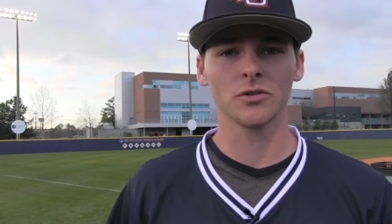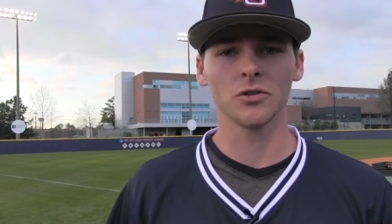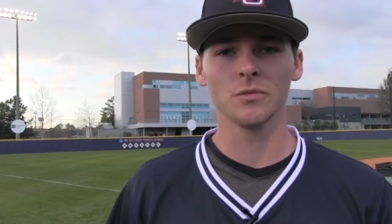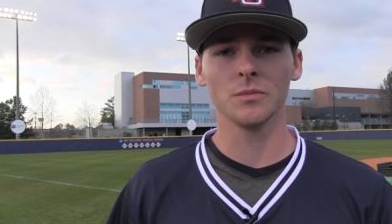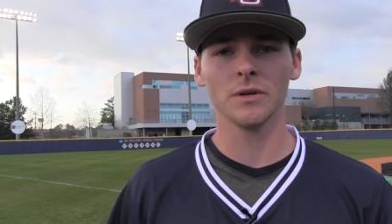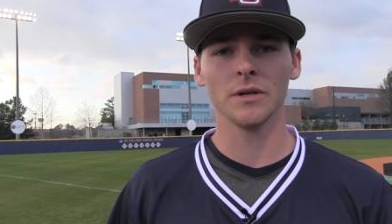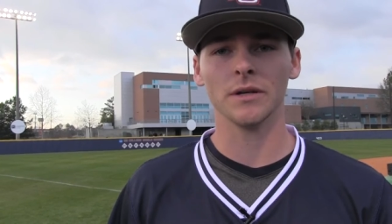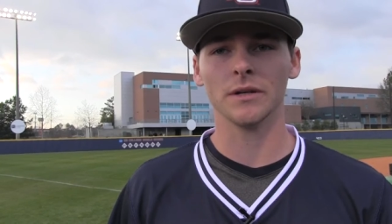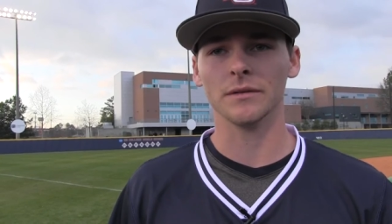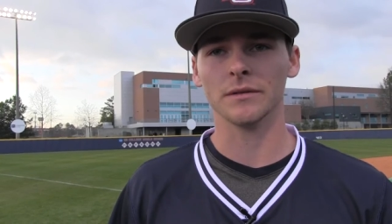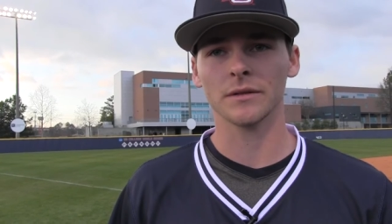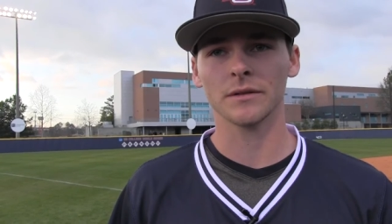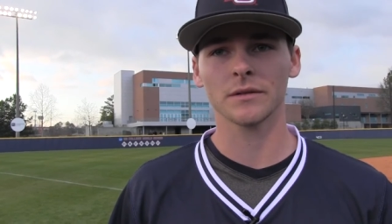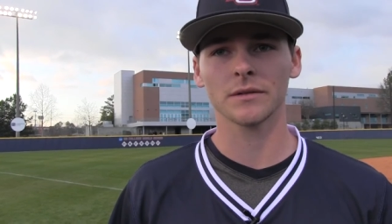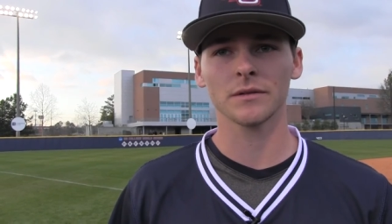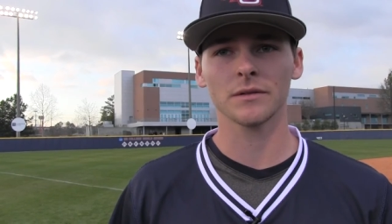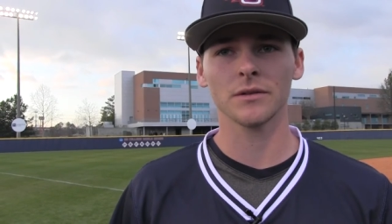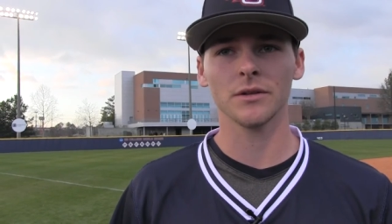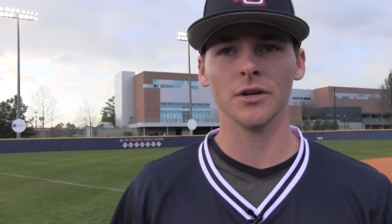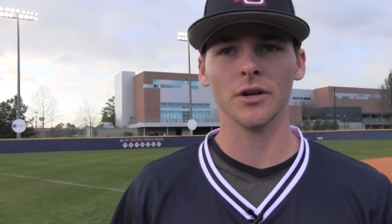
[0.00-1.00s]
to me, and
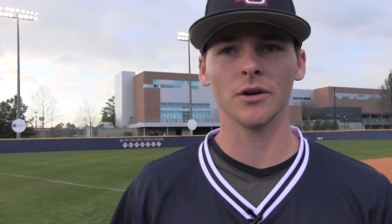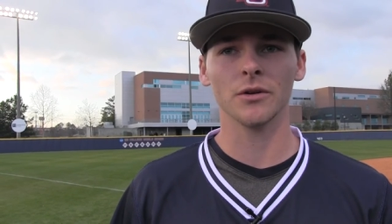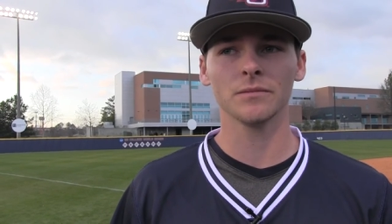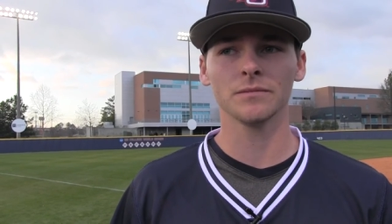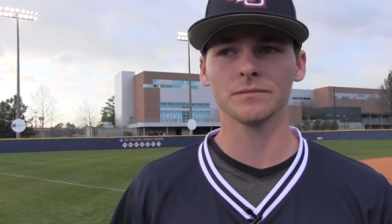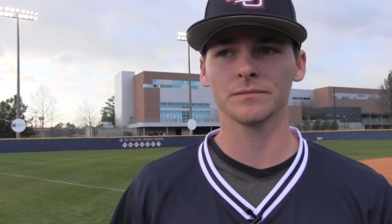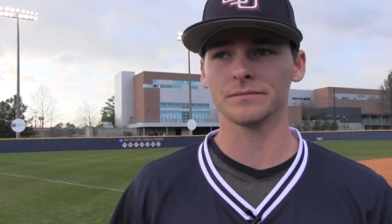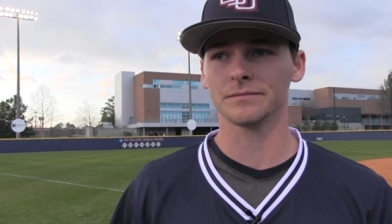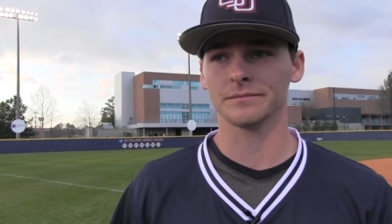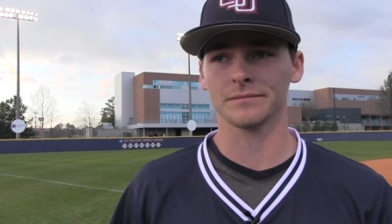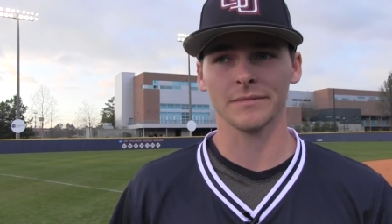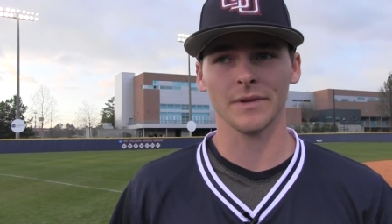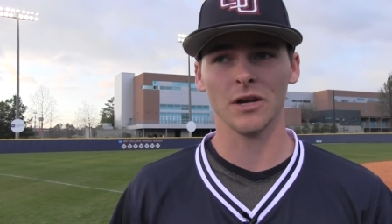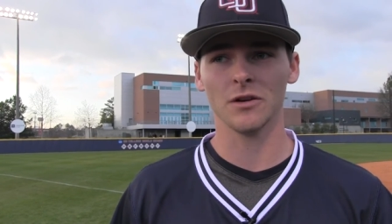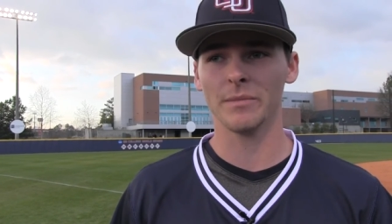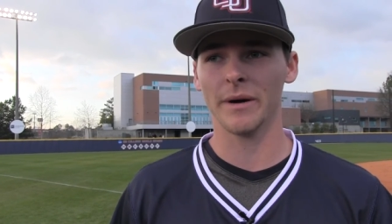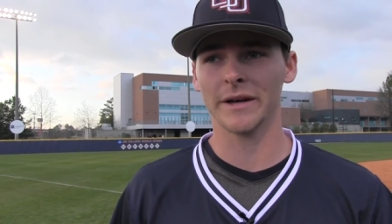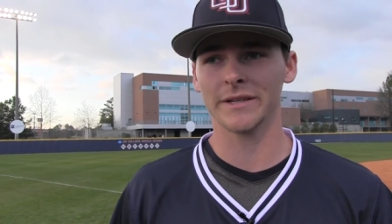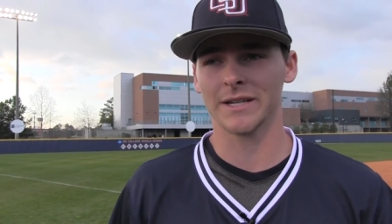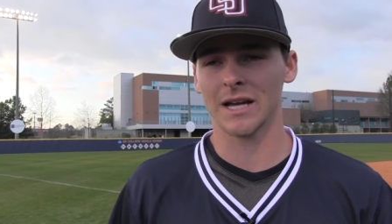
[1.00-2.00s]
you know
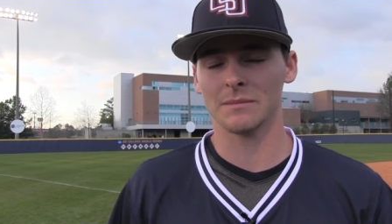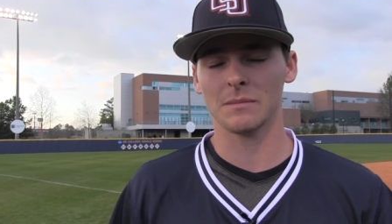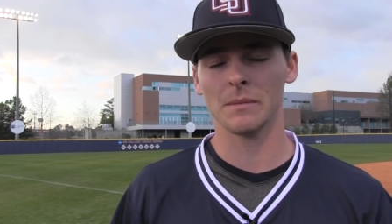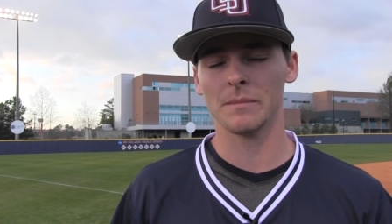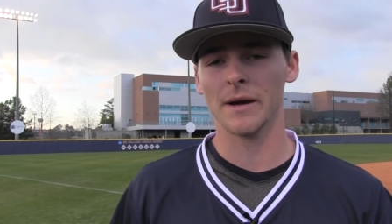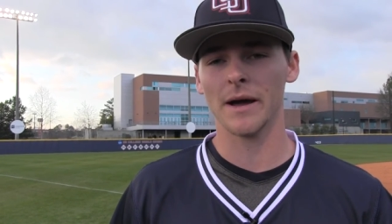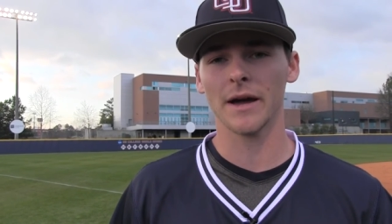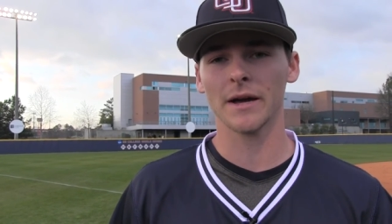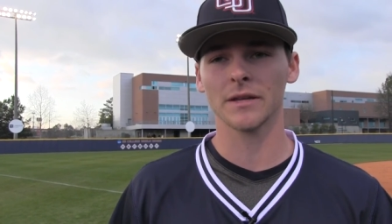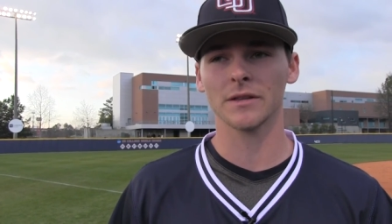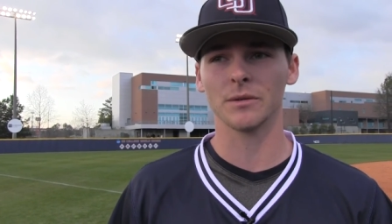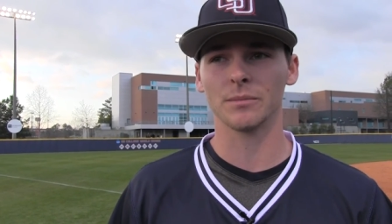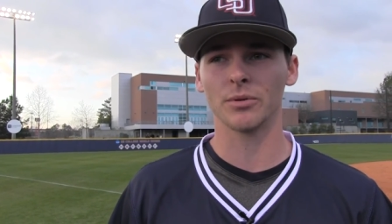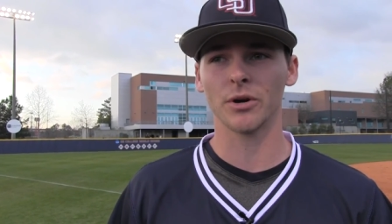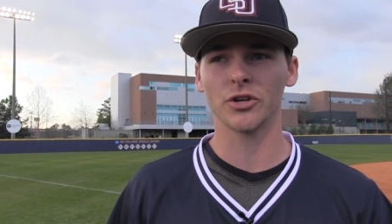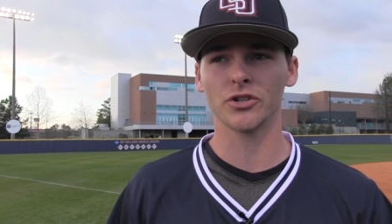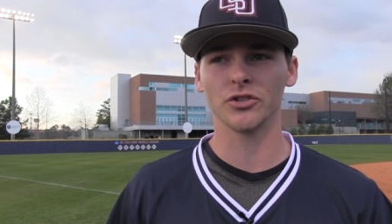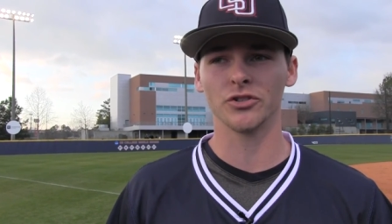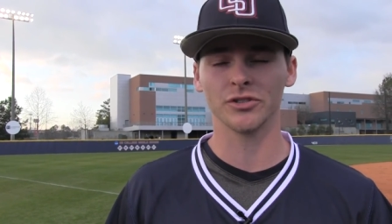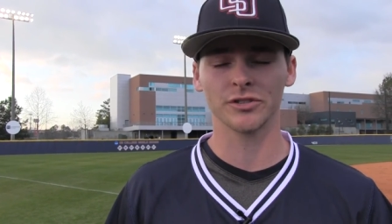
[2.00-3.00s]
everybody's got my back and the
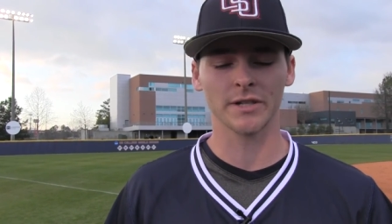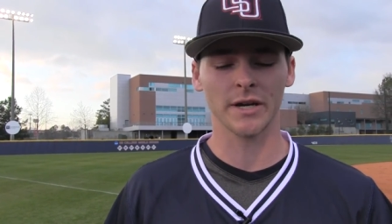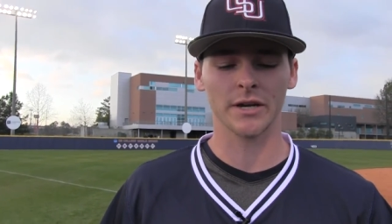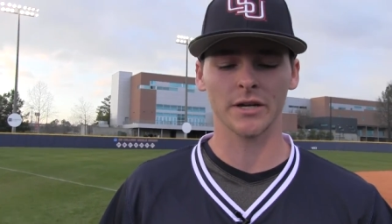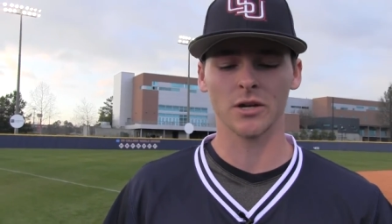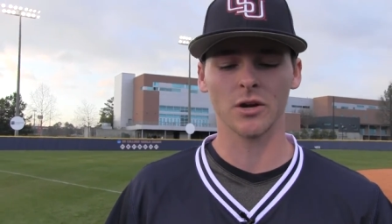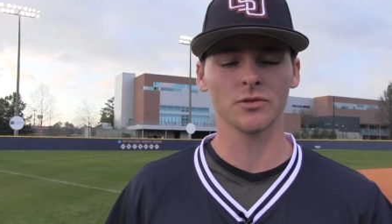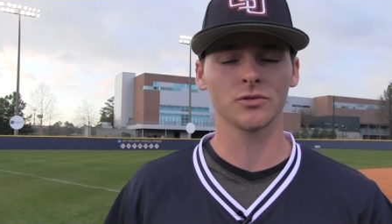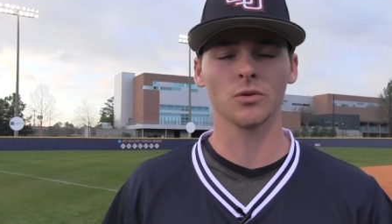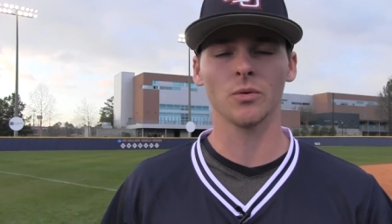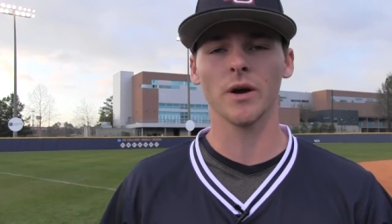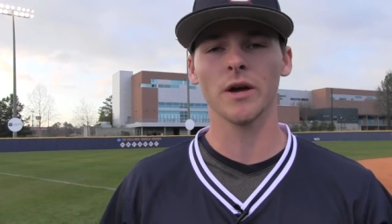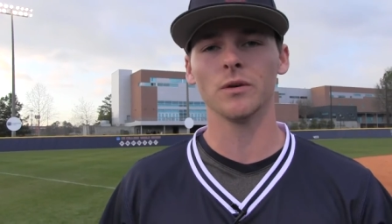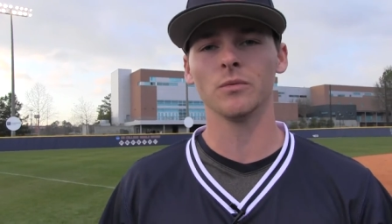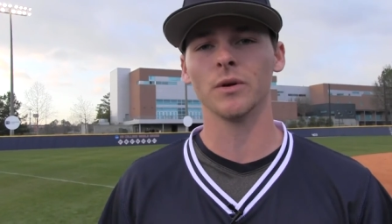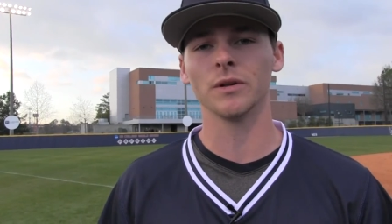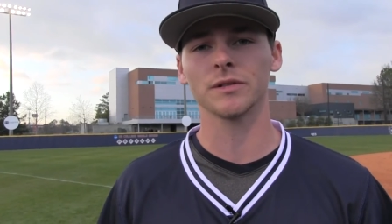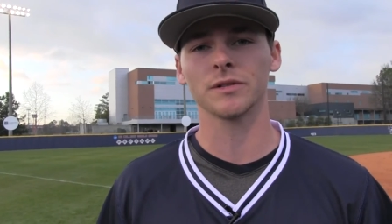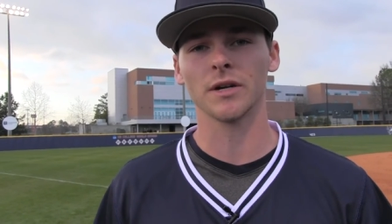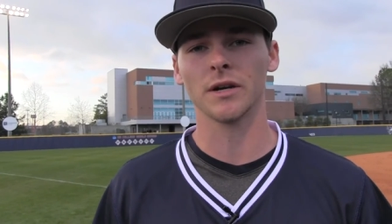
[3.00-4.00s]
pressure just kind of goes away
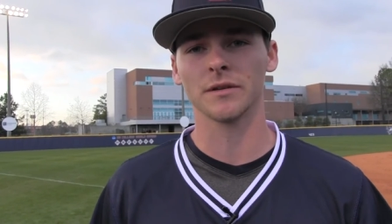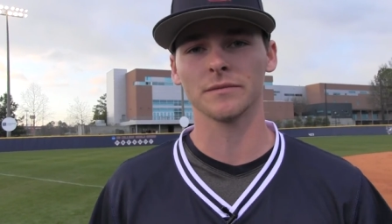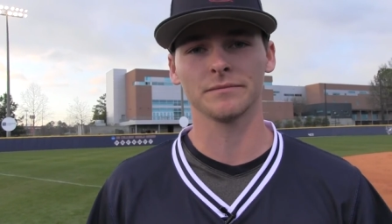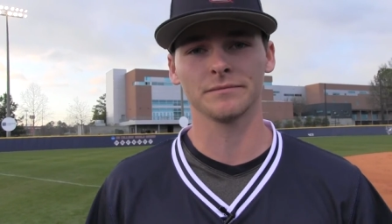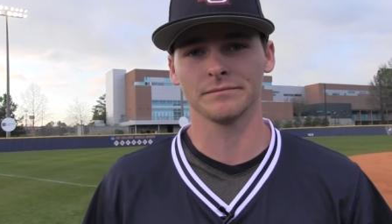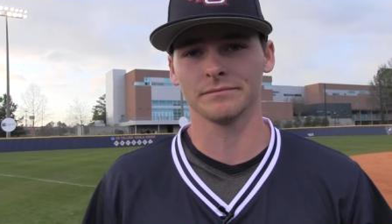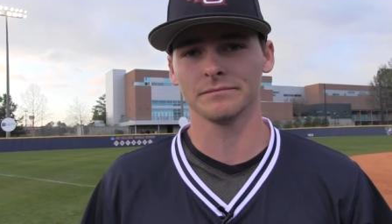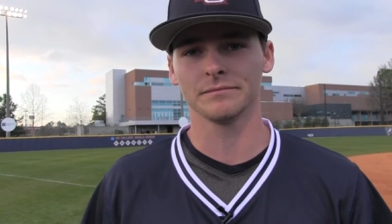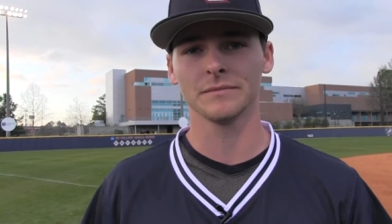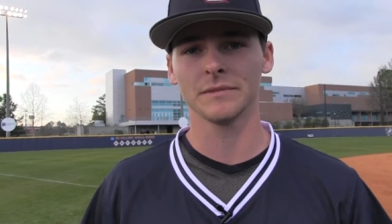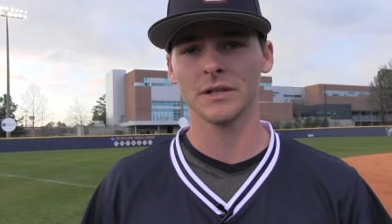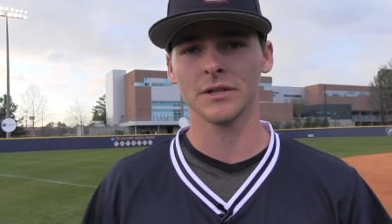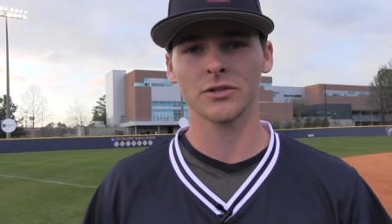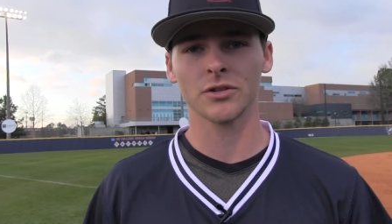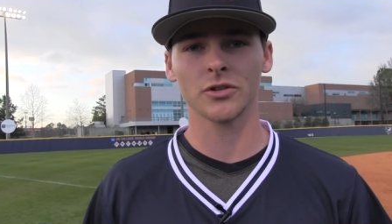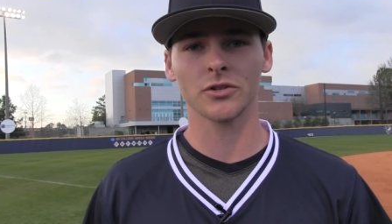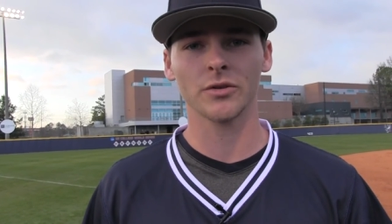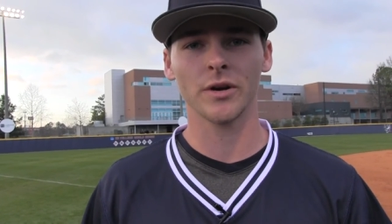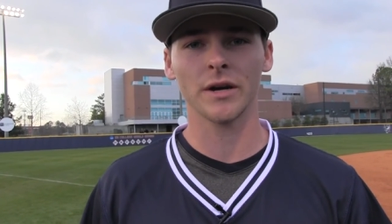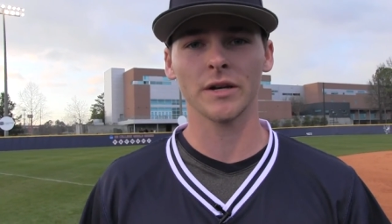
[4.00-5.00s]
once I
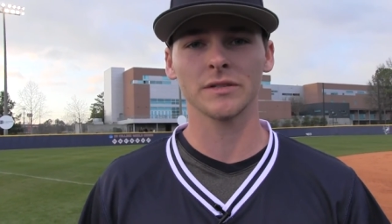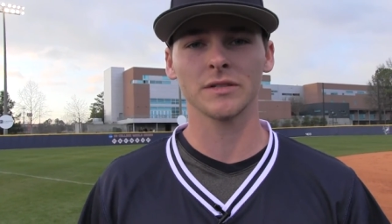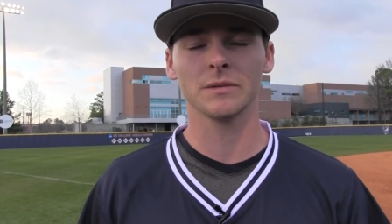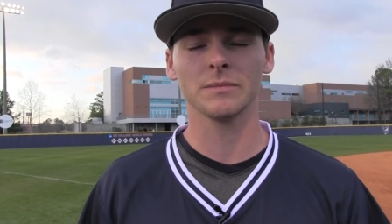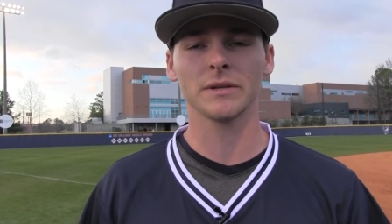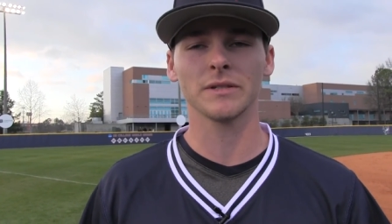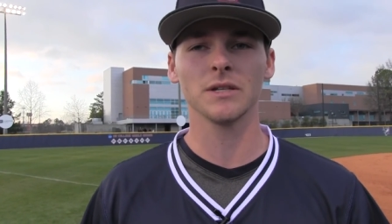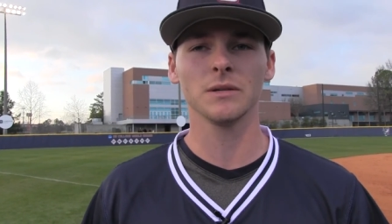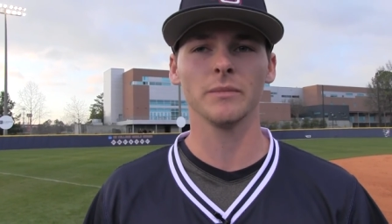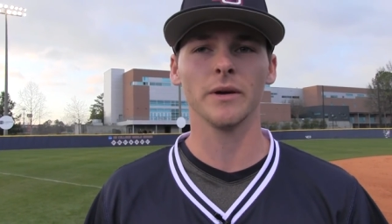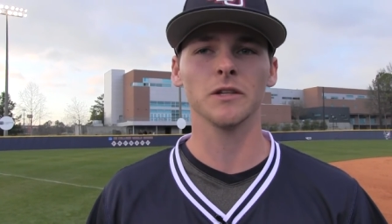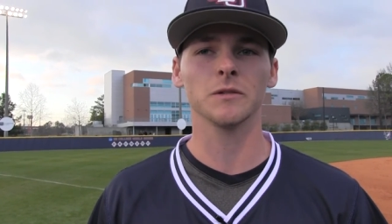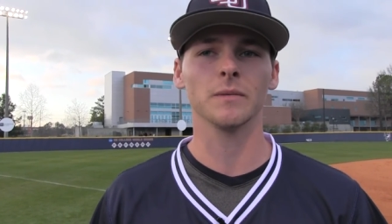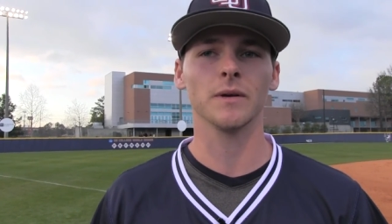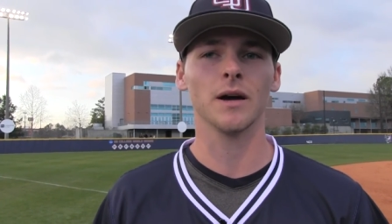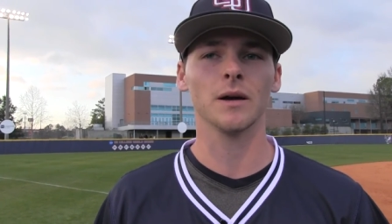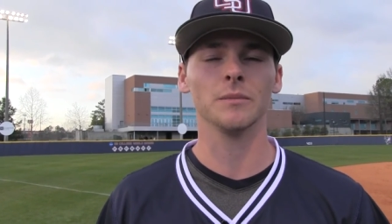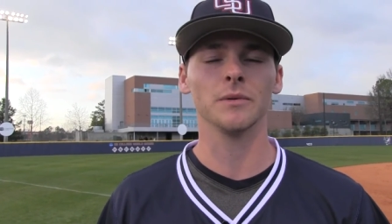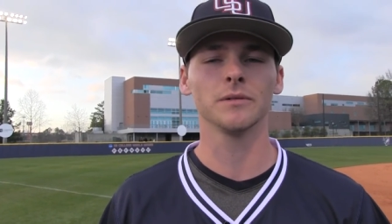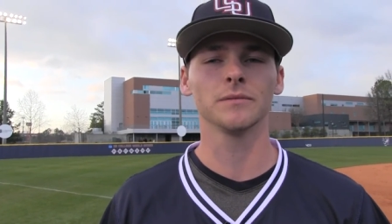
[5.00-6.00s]
turn around and see my teammates
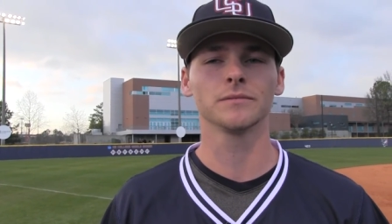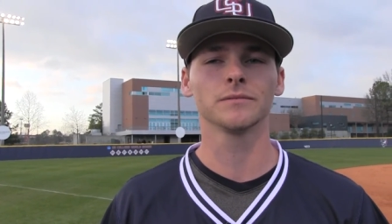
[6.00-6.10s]
behind me.